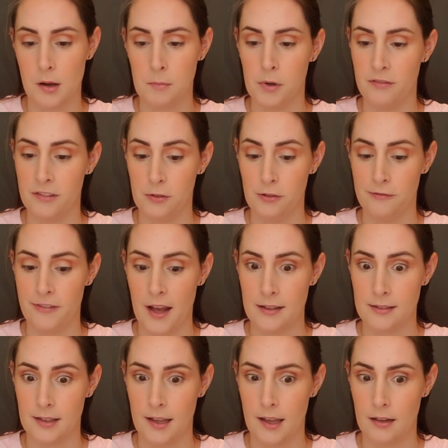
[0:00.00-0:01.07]
I'm moving too
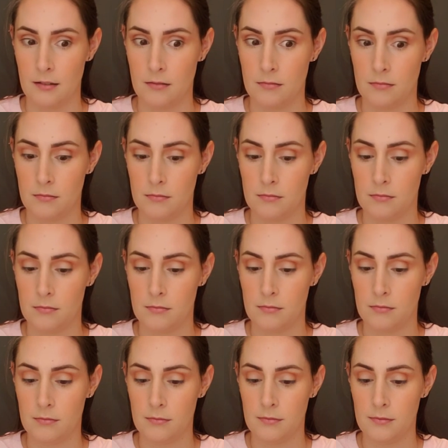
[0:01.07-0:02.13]
fast again.
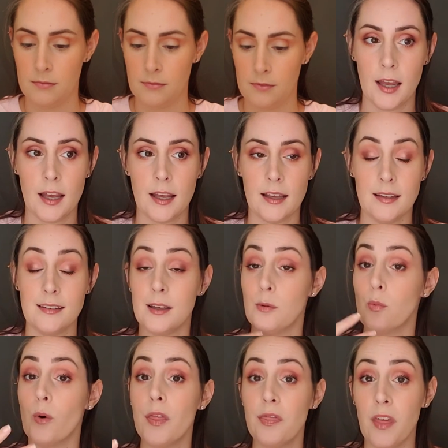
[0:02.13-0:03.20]
Is
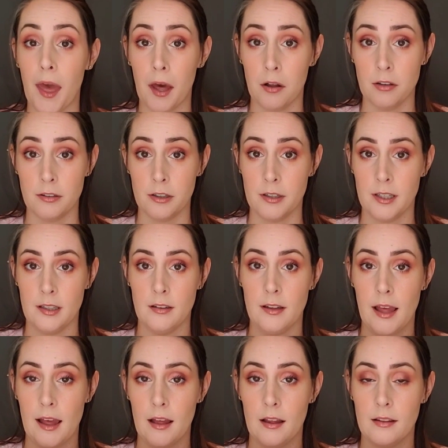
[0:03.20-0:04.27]
it with the elder
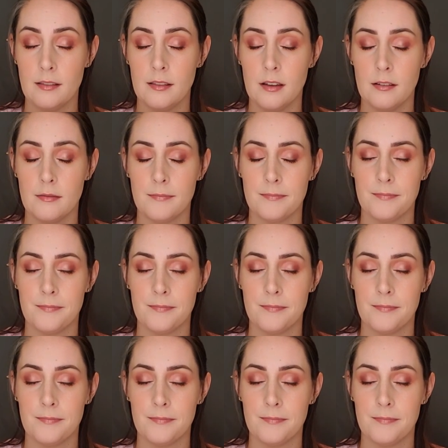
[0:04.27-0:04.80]
The